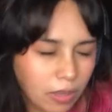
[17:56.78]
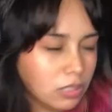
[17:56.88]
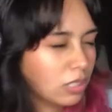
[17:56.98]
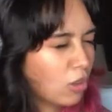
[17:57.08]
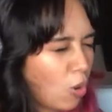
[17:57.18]

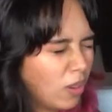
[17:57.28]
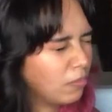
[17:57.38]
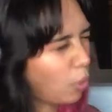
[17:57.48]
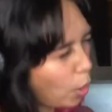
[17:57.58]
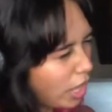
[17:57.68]
to go
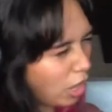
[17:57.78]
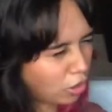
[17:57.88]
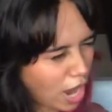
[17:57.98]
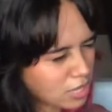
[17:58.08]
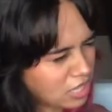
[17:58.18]
up point on
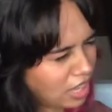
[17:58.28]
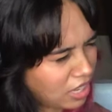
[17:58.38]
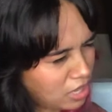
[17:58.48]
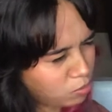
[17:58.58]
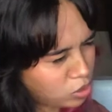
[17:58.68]
grass and, like,
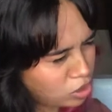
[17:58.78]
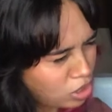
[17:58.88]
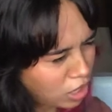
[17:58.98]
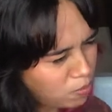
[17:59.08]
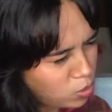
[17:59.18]

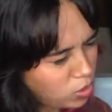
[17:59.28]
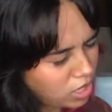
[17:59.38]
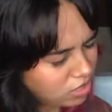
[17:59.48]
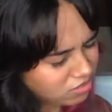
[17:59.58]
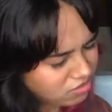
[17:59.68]
keep doing the,